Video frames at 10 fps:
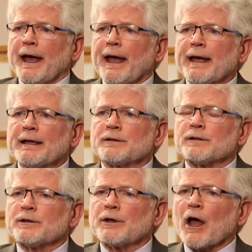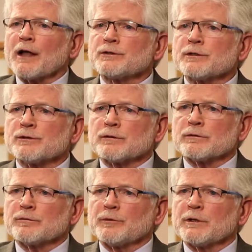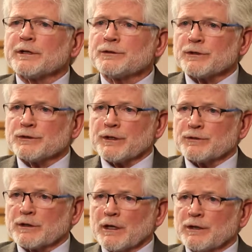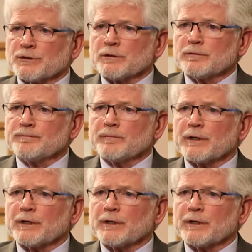and not just to religious education,